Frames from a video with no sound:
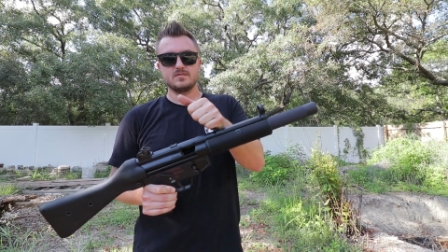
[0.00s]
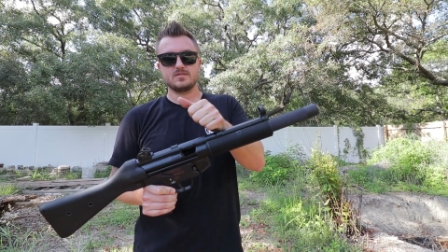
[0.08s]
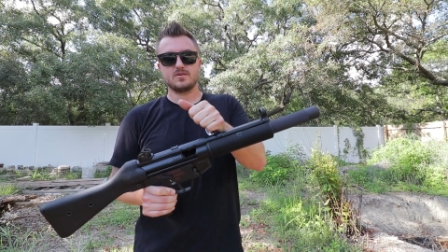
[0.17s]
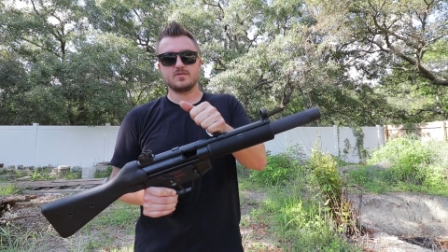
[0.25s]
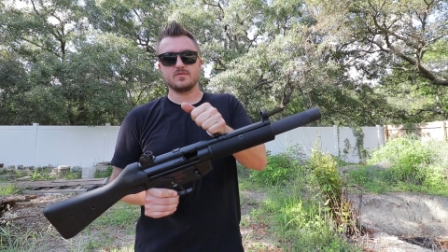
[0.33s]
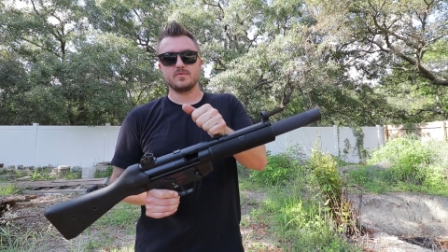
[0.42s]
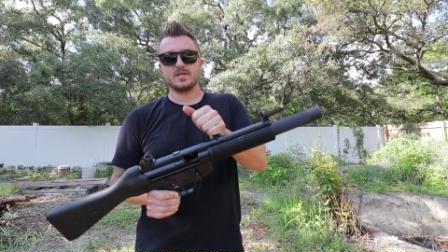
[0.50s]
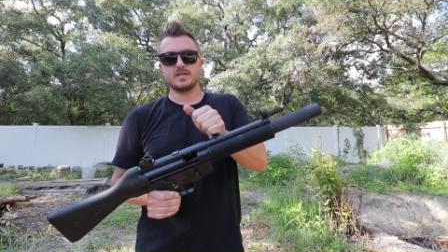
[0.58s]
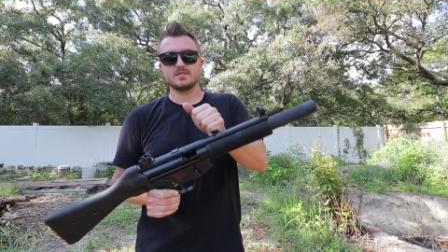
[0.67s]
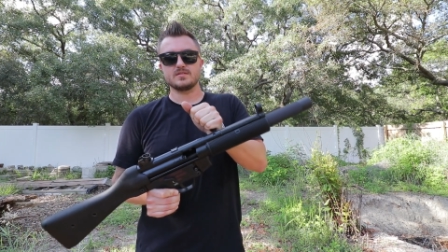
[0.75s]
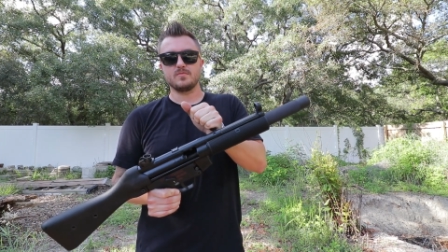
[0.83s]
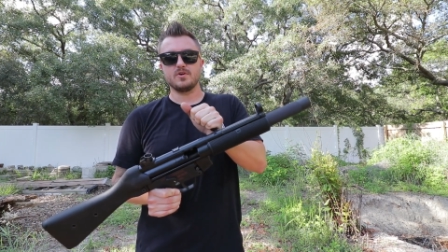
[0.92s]
start of the
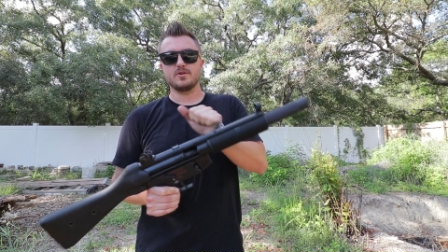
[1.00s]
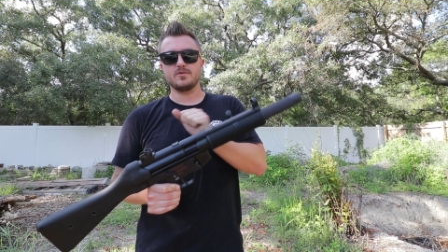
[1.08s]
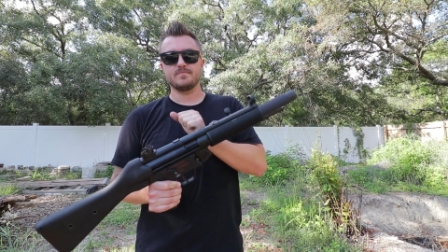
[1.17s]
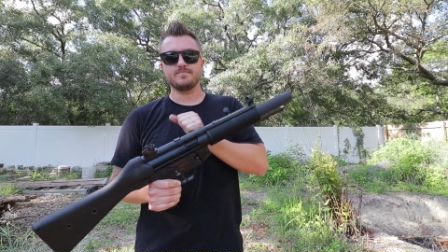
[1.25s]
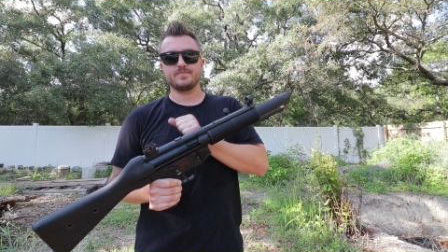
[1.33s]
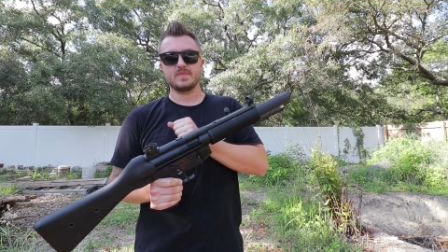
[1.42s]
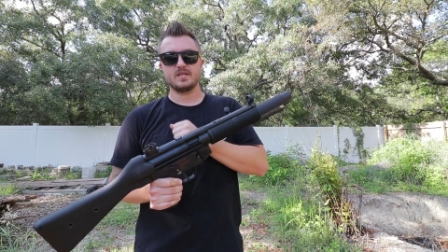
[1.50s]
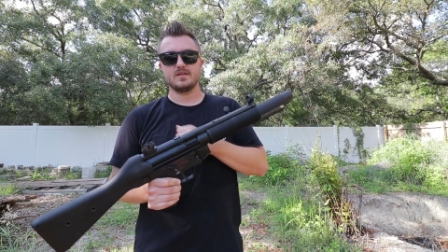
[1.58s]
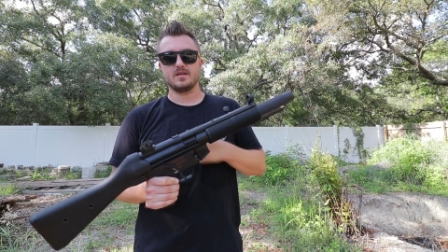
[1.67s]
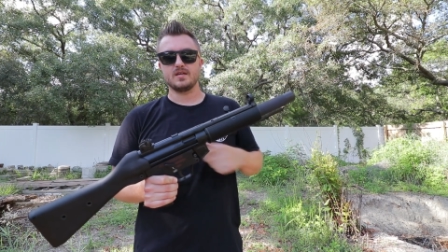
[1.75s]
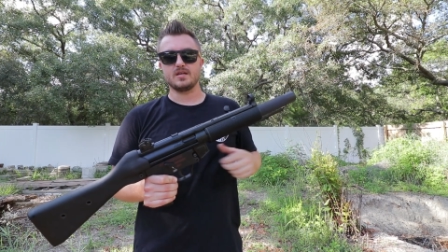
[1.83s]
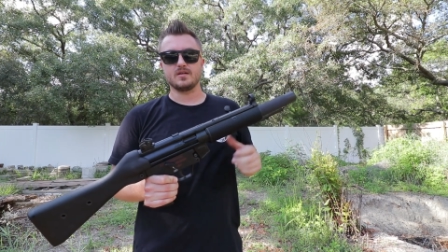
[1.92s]
weekend's tomorrow
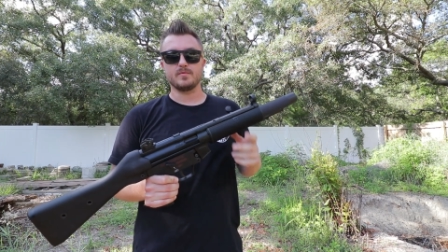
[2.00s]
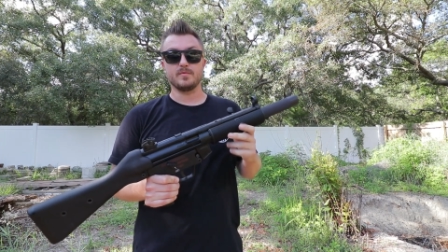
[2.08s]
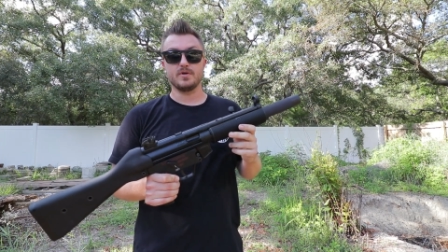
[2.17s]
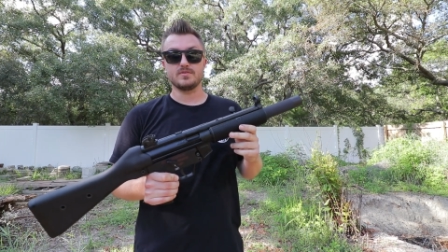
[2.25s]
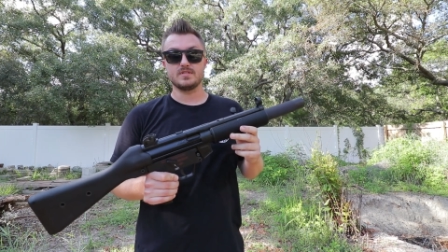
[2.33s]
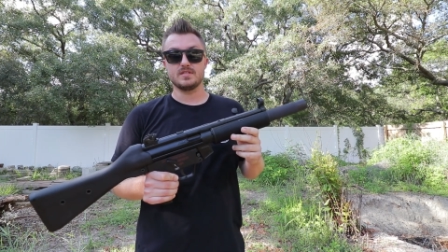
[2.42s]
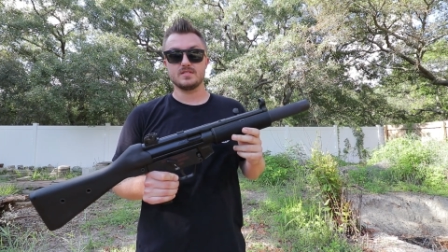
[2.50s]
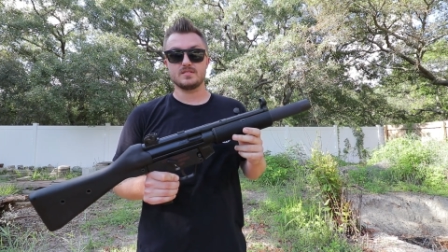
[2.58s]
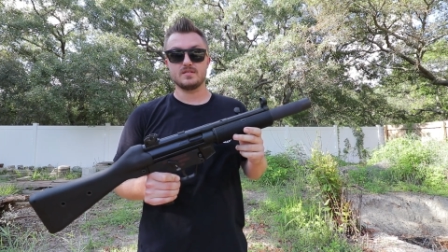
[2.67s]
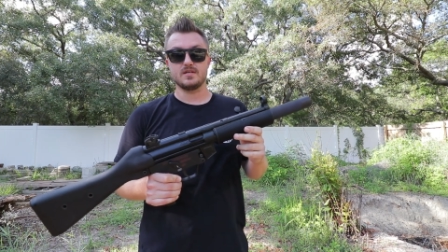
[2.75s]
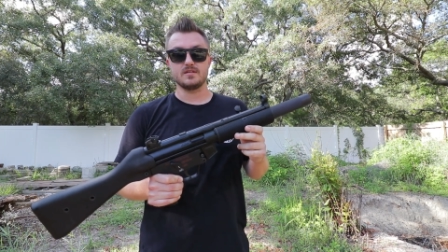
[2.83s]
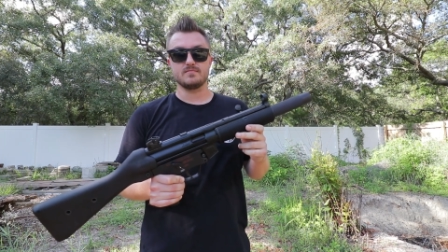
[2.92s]
and I'll be posting this
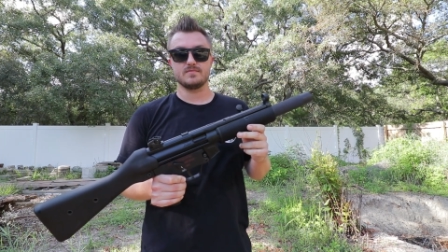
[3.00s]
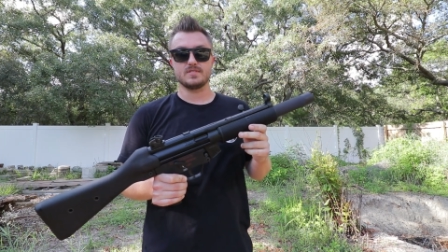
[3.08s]
tonight.